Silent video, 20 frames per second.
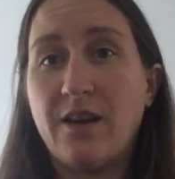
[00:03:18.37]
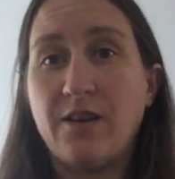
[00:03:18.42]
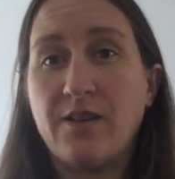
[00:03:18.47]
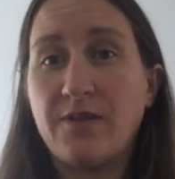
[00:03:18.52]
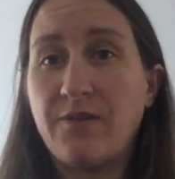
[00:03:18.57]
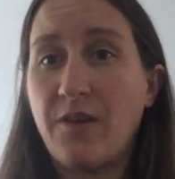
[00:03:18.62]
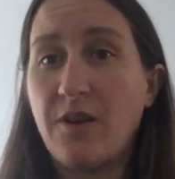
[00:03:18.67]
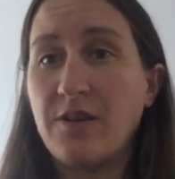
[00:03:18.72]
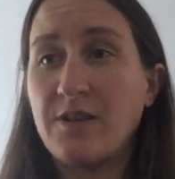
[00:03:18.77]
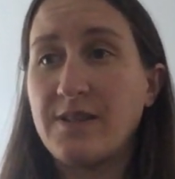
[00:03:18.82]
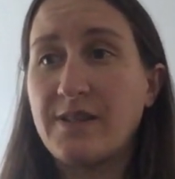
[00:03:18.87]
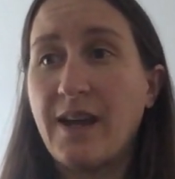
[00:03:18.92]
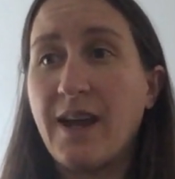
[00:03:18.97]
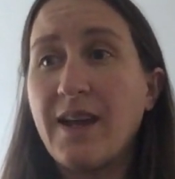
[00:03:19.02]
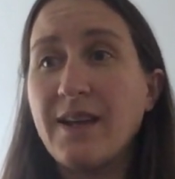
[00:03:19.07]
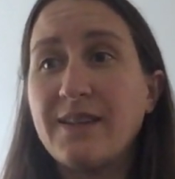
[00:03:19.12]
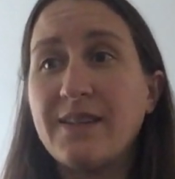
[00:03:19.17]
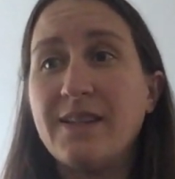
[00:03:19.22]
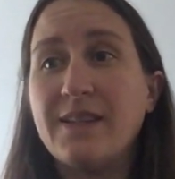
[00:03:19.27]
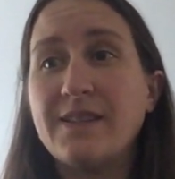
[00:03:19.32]
as far as
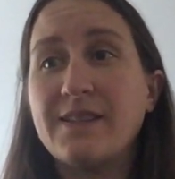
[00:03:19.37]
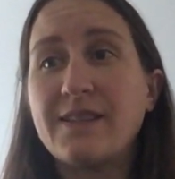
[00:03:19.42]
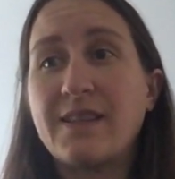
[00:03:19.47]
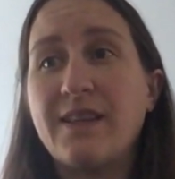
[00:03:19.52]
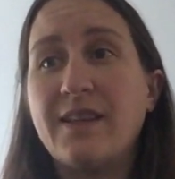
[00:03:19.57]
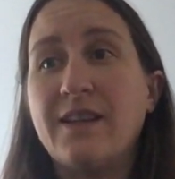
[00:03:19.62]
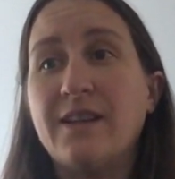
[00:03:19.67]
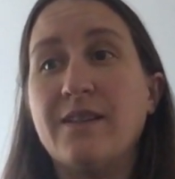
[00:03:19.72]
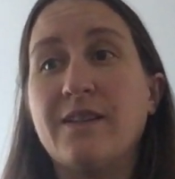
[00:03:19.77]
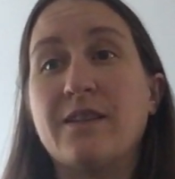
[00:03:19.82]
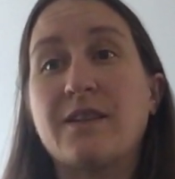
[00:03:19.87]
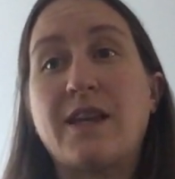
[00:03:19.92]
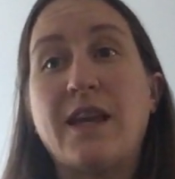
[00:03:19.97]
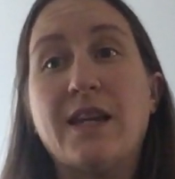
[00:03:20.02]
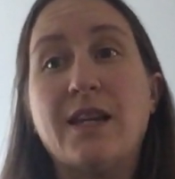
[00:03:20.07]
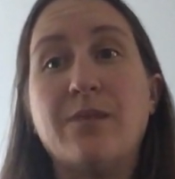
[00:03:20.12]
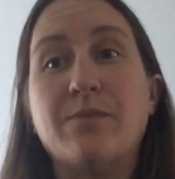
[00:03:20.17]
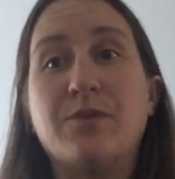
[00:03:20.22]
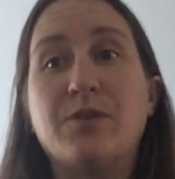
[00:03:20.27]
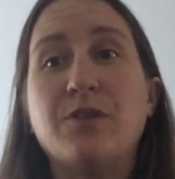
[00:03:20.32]
scientists
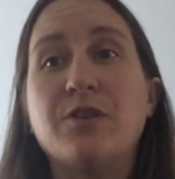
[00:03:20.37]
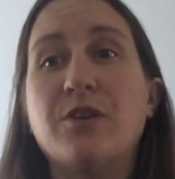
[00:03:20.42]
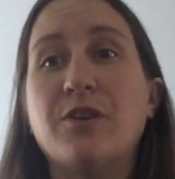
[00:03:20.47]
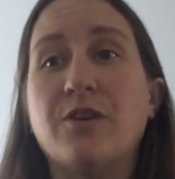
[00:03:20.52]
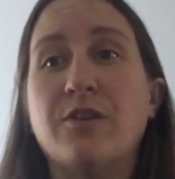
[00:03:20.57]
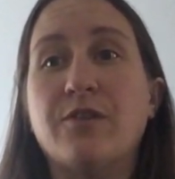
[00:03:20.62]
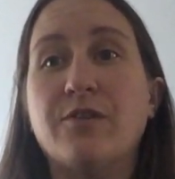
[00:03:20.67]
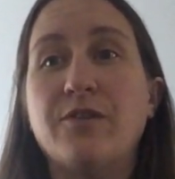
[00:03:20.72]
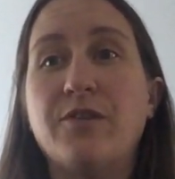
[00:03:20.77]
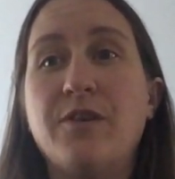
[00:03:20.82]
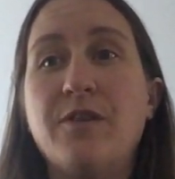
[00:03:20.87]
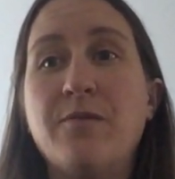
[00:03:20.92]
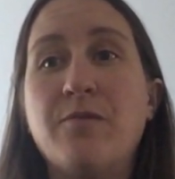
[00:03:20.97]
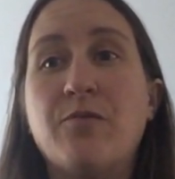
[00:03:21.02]
can observe,